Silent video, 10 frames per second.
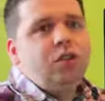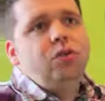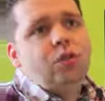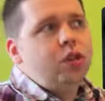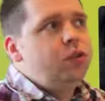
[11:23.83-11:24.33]

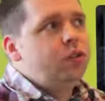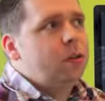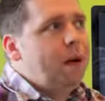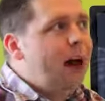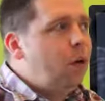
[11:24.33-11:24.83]
you to use
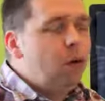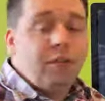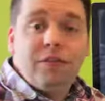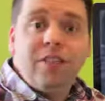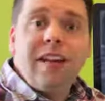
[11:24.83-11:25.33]
the power
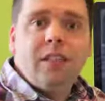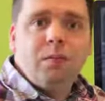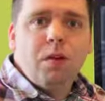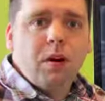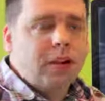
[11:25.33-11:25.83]
of
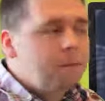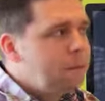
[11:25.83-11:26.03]
Facebook